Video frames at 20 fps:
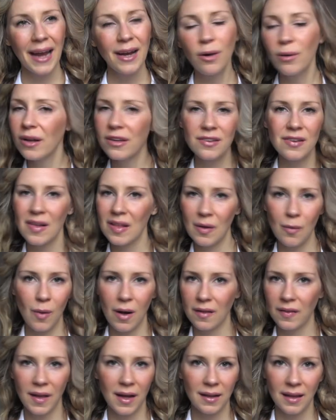I don't necessarily
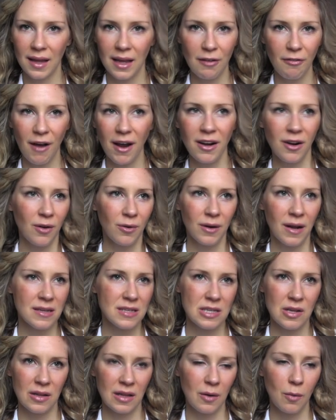want that life. I don't
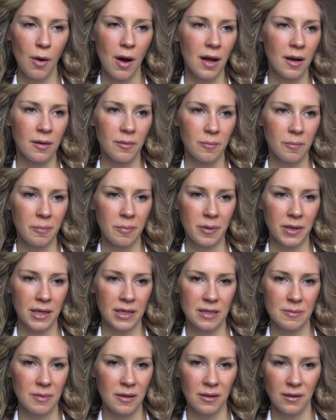necessarily want
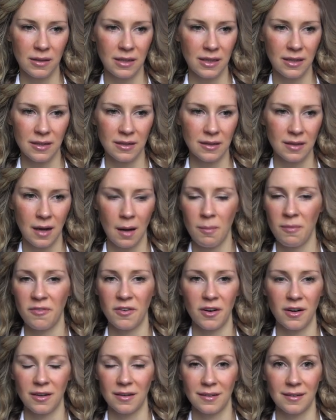predictability or
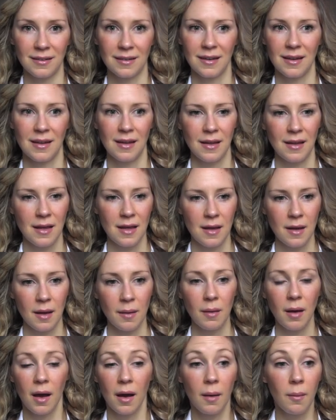comfort.
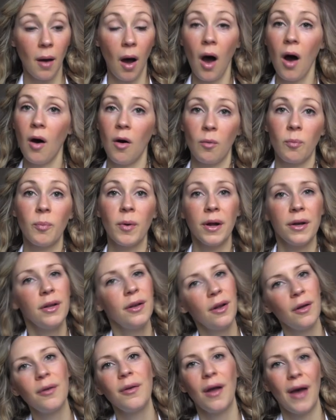Oh, but
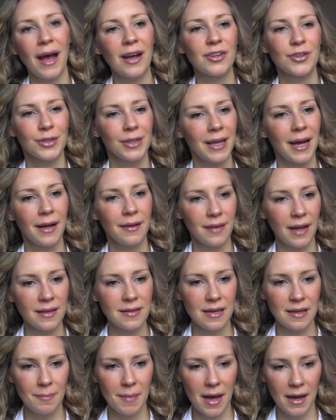you know, no, actually I, I
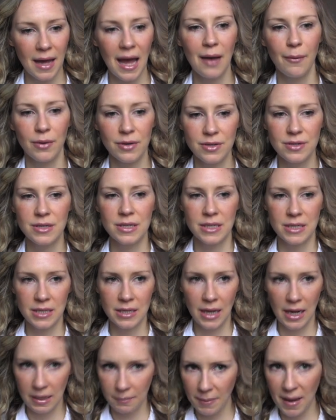take it back. I would
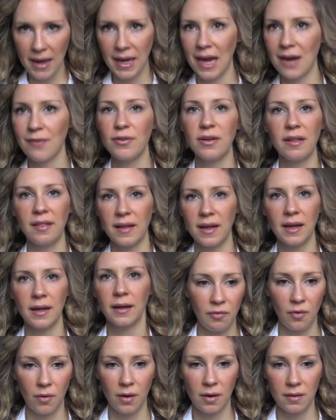take back everything
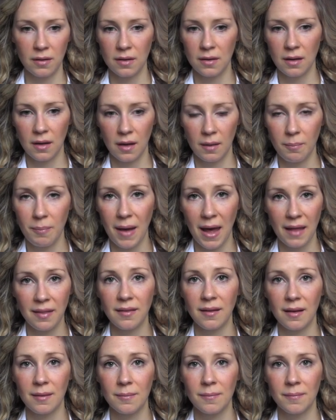for a
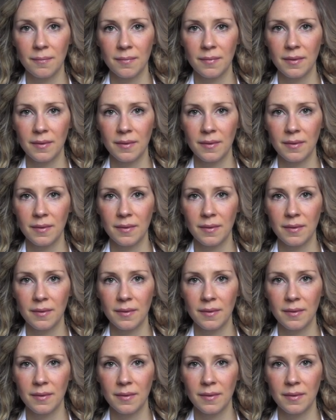bathtub.